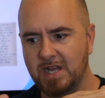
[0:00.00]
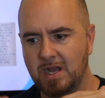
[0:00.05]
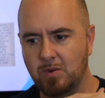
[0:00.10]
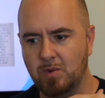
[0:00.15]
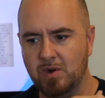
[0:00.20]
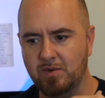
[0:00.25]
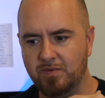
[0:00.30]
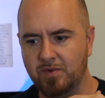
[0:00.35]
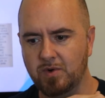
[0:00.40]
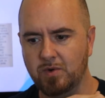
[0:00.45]

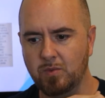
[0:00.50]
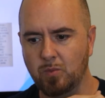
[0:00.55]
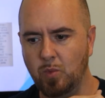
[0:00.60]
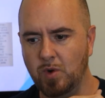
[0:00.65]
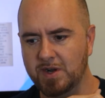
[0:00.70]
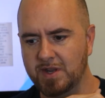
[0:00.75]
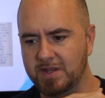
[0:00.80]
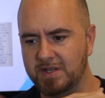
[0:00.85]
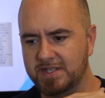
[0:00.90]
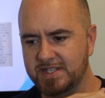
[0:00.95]
However,
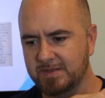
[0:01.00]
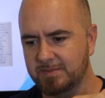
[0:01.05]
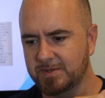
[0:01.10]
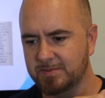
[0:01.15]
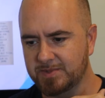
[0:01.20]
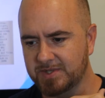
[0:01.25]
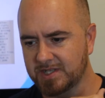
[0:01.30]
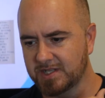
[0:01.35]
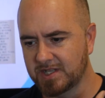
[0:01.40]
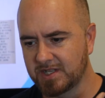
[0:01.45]
one of these
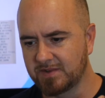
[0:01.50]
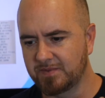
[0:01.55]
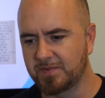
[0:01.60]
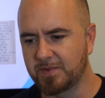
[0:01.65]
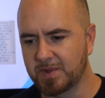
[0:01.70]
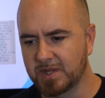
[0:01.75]
symptoms is a little,